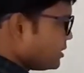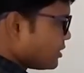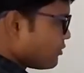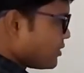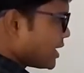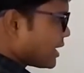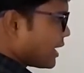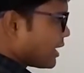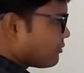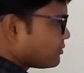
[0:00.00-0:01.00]
we can
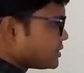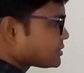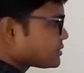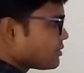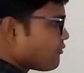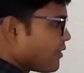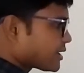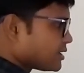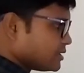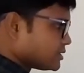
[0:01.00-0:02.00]
have this
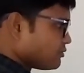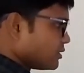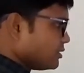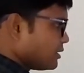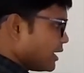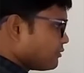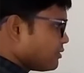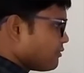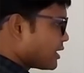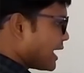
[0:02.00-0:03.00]
vector, this one, and we
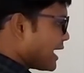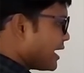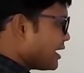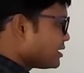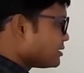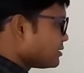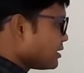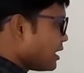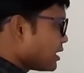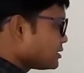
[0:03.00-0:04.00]
want to add
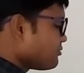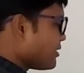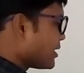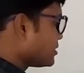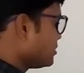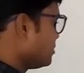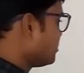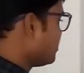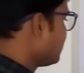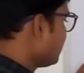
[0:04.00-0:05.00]
another vector,
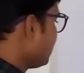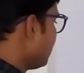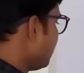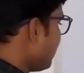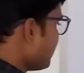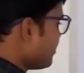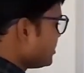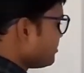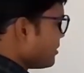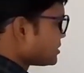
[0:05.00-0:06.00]

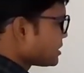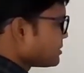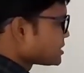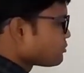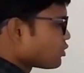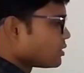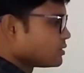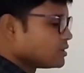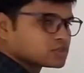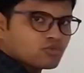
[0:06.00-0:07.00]
maybe some
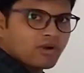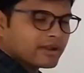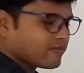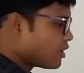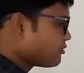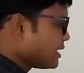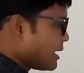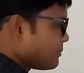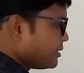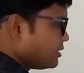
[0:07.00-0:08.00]
smaller. So what will
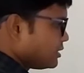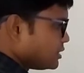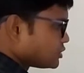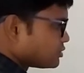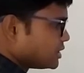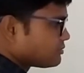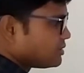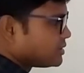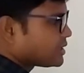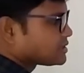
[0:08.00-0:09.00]
happen? So this will
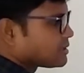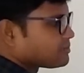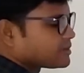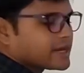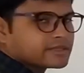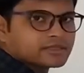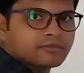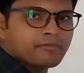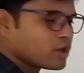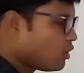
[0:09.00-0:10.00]
get
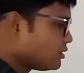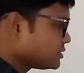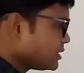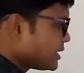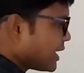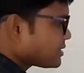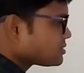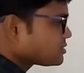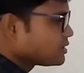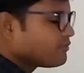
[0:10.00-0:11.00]
subtracted because it
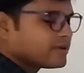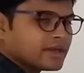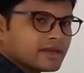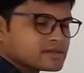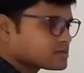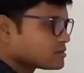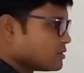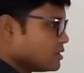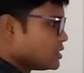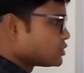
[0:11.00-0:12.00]
has different direction.
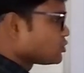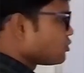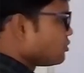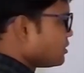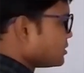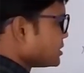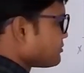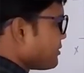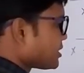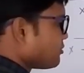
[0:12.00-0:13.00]
So this
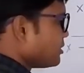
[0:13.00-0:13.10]
vector will